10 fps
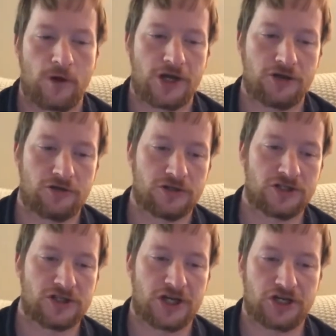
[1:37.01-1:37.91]
I do
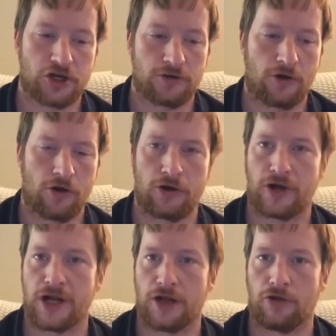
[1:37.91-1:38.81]
is I chart
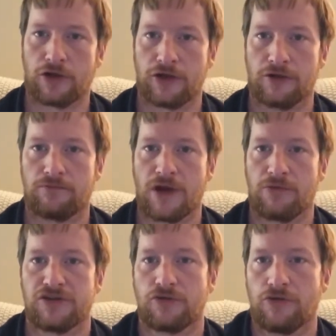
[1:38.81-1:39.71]
and I look at my
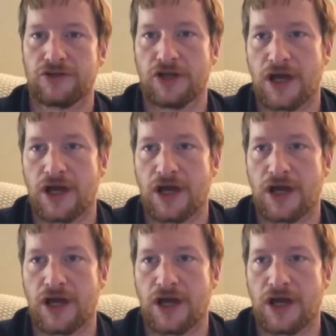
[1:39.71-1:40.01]
results.